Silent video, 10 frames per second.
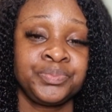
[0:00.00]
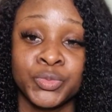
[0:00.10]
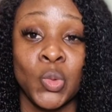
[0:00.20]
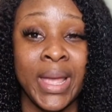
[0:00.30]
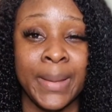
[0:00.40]

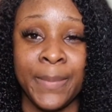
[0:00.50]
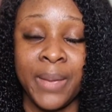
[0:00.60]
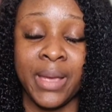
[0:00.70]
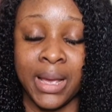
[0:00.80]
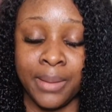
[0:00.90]
While in
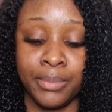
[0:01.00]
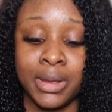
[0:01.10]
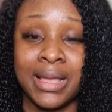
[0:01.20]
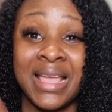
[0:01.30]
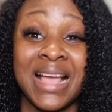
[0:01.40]
Birmingham,
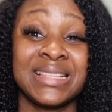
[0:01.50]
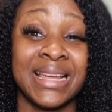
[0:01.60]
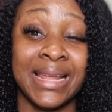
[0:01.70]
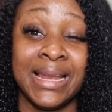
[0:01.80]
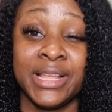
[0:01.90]
gas
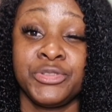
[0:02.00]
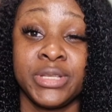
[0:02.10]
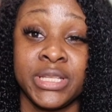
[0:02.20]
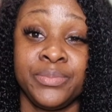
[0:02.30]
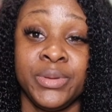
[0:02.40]
and
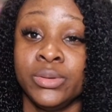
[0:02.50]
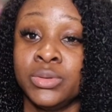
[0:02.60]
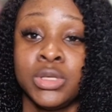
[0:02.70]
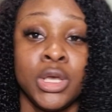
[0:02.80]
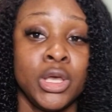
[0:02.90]
electricity bills